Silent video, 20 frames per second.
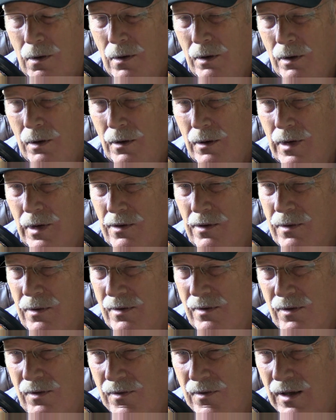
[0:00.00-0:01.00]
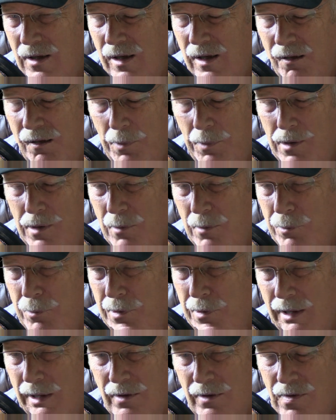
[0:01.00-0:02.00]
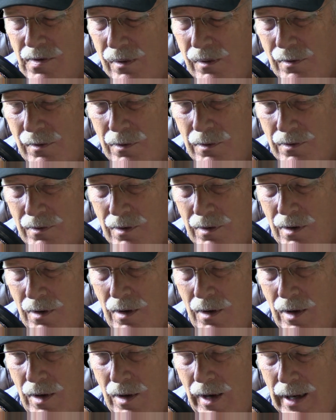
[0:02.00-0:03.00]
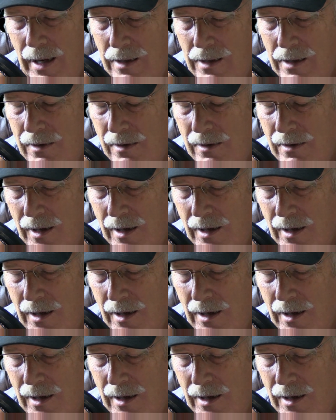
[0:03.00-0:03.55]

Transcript: existing in a big place. And um,